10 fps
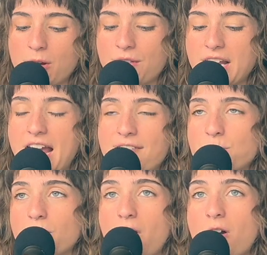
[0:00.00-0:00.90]
or that I have to
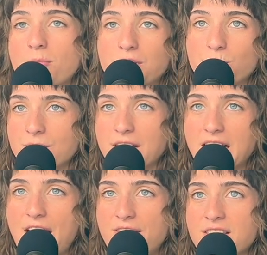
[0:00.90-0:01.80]
accomplish once I
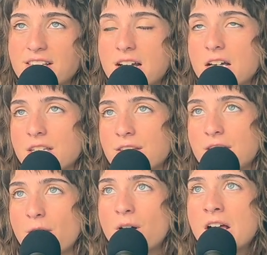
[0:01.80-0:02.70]
get this done.
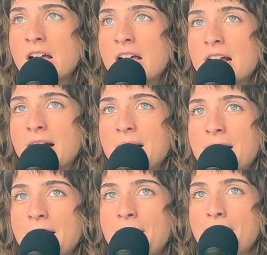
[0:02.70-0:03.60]
So
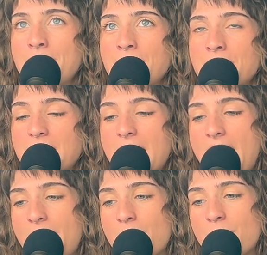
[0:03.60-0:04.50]

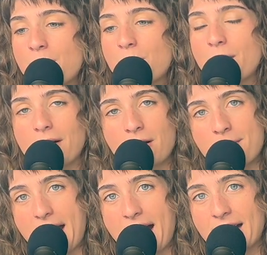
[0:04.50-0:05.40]
yeah, welcome
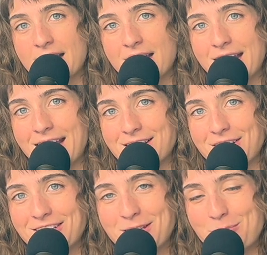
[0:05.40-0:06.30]
back. It's
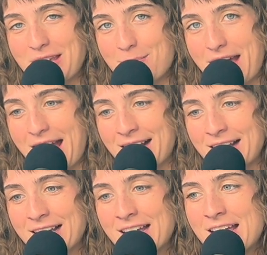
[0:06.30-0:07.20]
good to be
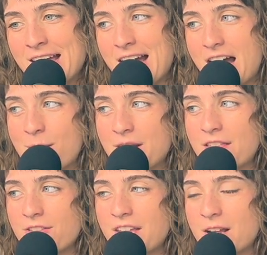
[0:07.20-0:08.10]
back.
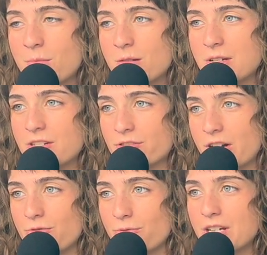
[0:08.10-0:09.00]
Another thing I'm going to be
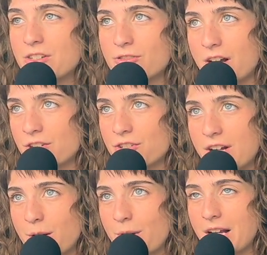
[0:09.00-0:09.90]

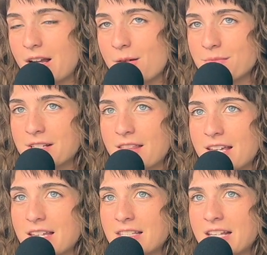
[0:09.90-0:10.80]
restructuring when it comes to
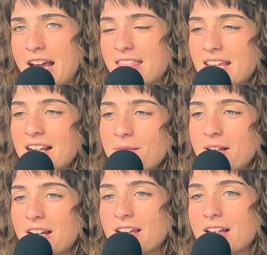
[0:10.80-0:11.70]
this, I think
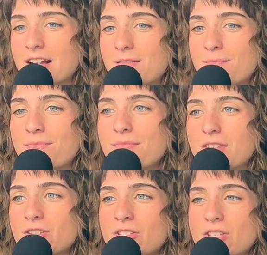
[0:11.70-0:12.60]
I'm going to
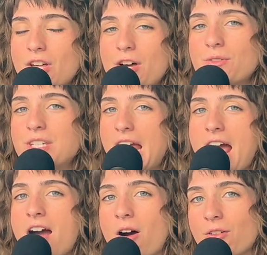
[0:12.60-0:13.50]
slow
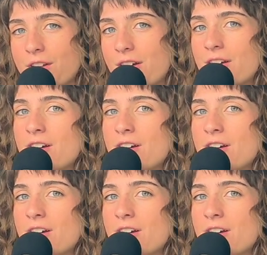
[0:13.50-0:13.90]
down